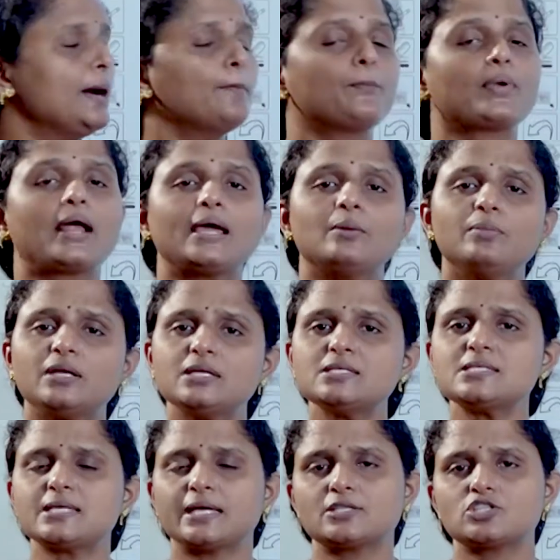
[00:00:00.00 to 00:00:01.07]
primary
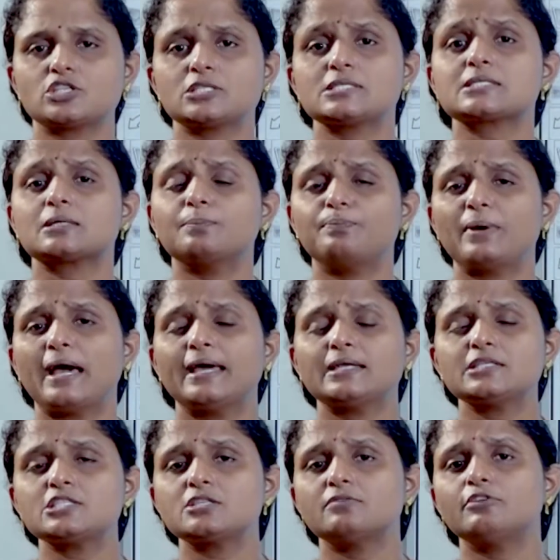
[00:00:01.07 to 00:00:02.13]
sector is
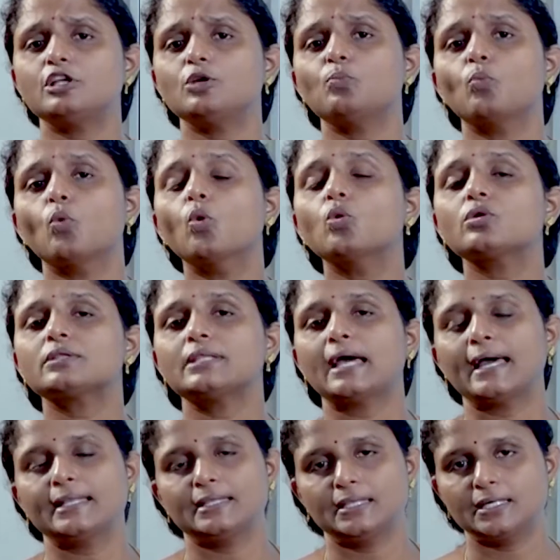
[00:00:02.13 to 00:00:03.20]
comparatively more
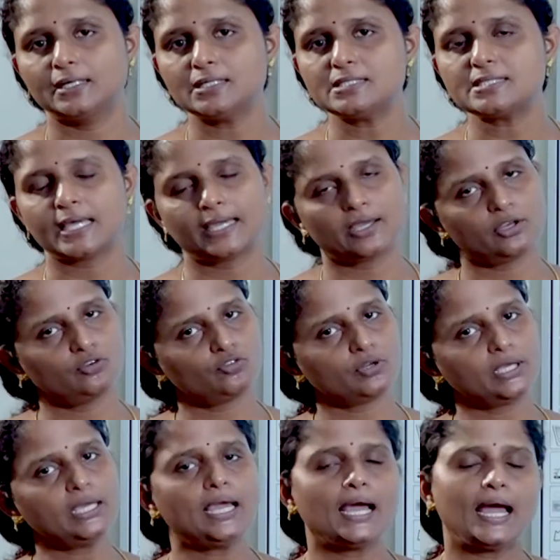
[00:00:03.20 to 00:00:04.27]
than the
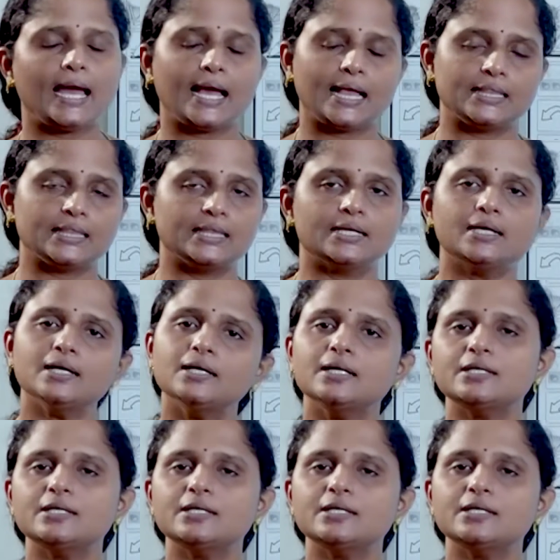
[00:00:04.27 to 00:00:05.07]
secondary and the